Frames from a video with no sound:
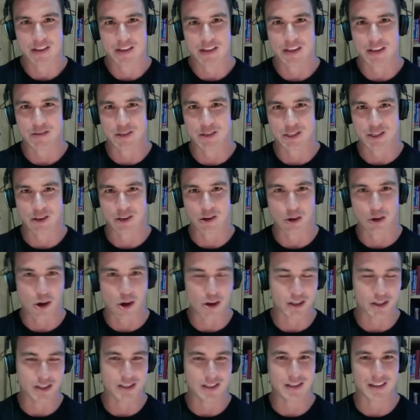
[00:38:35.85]
they just
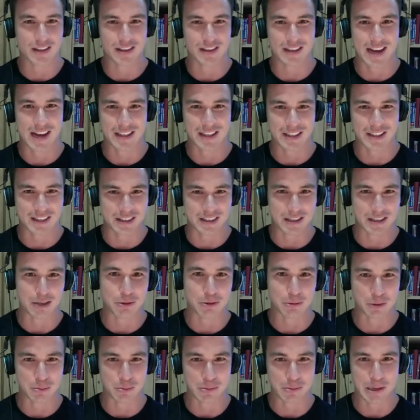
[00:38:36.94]
lost that
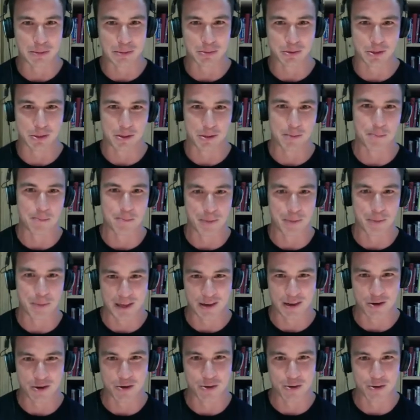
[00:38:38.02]
skill to be able to
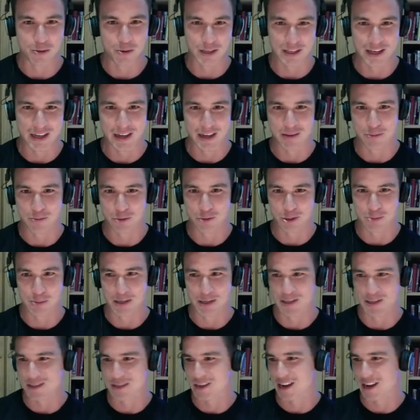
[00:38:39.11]
compete on a weekend, which
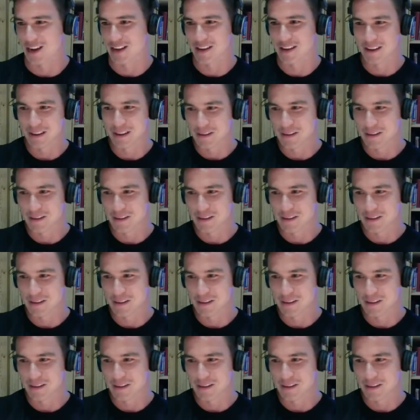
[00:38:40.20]
means like,